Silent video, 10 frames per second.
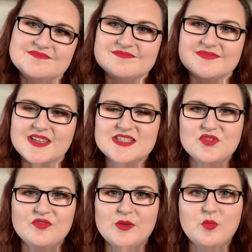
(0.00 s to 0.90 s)
it's not
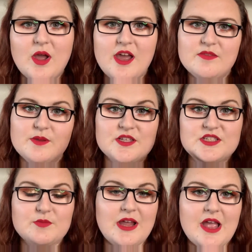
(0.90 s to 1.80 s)
really worth, because you
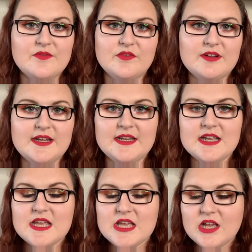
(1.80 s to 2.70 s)
might have already
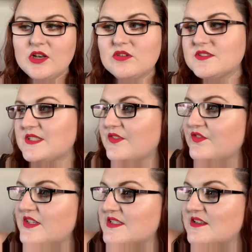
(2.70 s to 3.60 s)
lots of
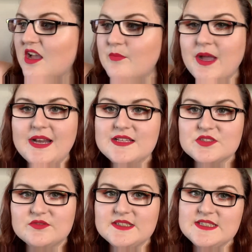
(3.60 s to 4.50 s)
Jeffree Star palettes
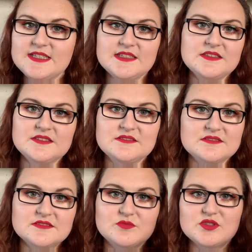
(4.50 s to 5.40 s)
already, and
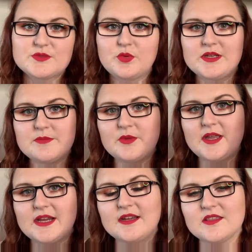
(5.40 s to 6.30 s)
what's the point in buying
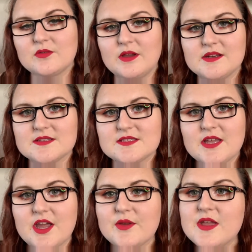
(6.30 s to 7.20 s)
another one?
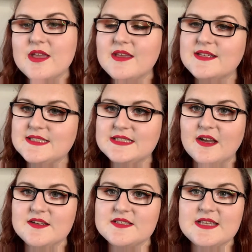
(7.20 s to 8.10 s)
So it did kind
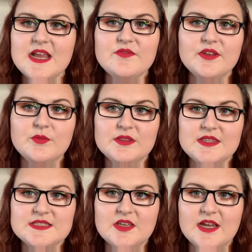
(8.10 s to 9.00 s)
of save it with
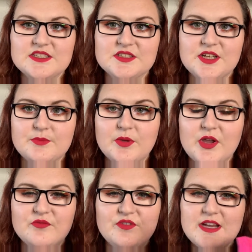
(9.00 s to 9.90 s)
this eyeshadow, but I
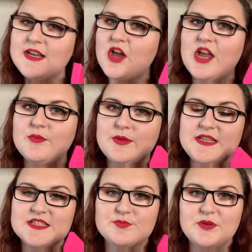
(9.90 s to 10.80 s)
really hope he
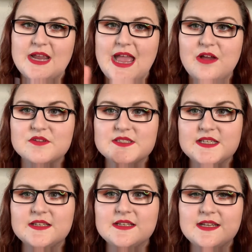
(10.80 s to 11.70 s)
does bring it out
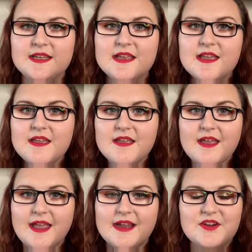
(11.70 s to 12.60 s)
singly
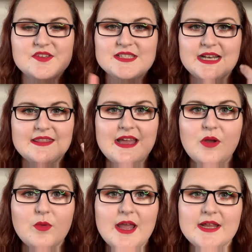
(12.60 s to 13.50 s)
and kind of sell it that
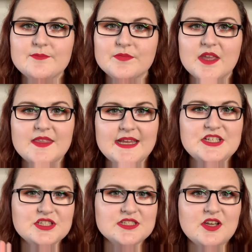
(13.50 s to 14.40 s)
way. I think he
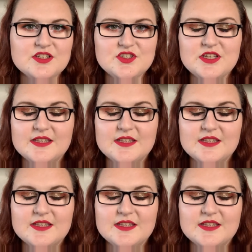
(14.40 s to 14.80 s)
should start doing that.